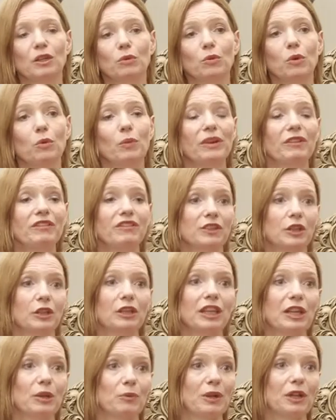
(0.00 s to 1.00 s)
Well, we've
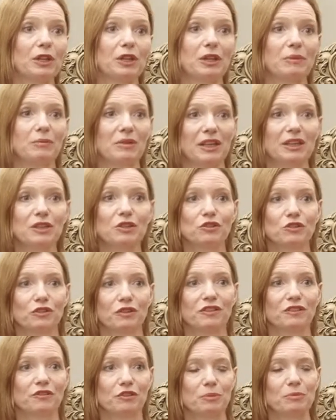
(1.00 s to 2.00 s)
certainly welcomed the
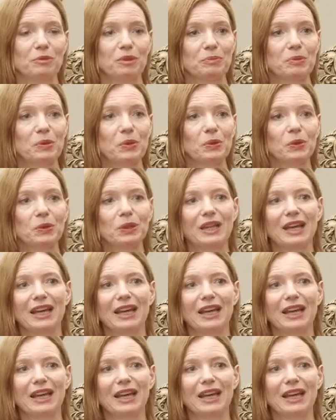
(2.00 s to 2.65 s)
interest from Nepal